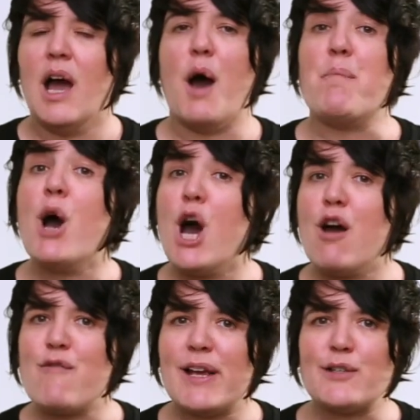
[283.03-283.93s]
a
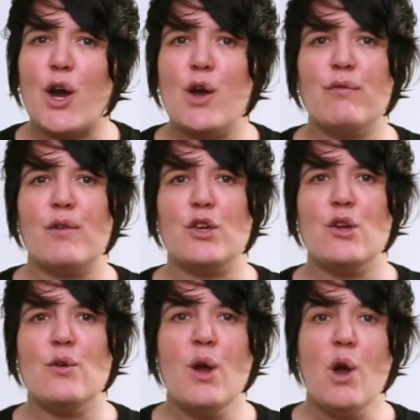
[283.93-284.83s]
perfect
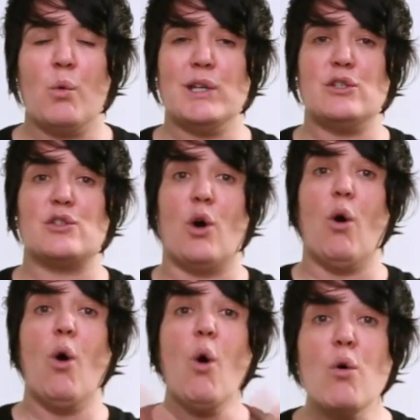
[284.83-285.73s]
overview which has got
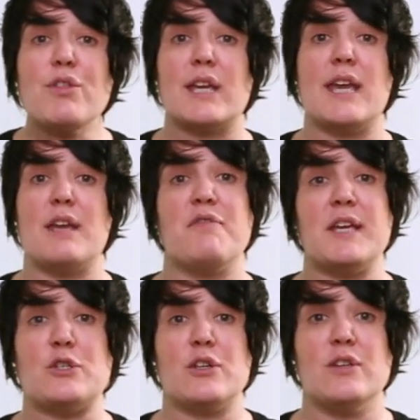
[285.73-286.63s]
all the key
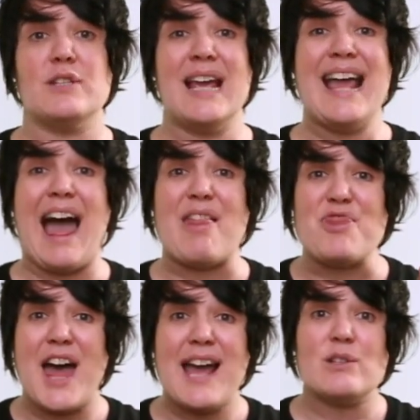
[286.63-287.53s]
features, and
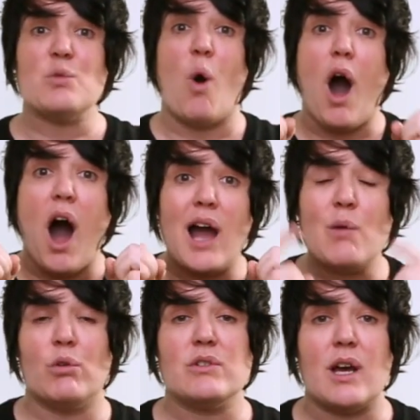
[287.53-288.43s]
that's what I
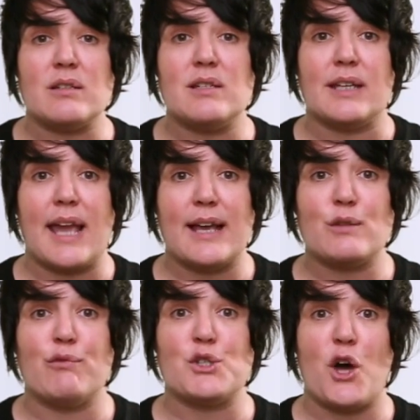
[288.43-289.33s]
want us to get
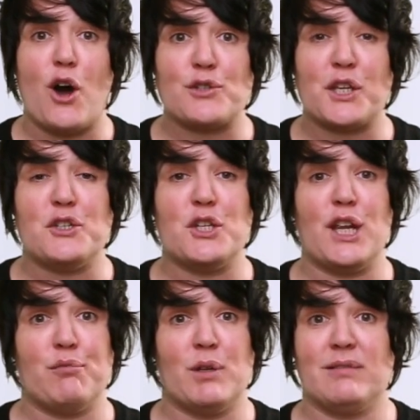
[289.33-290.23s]
for task
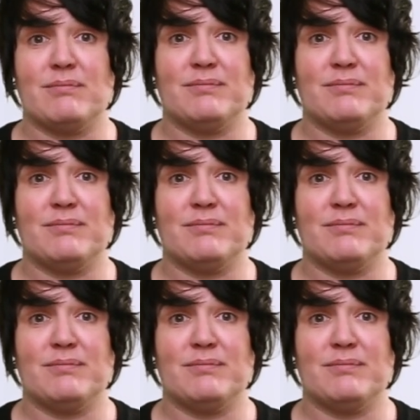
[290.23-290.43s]
achievement.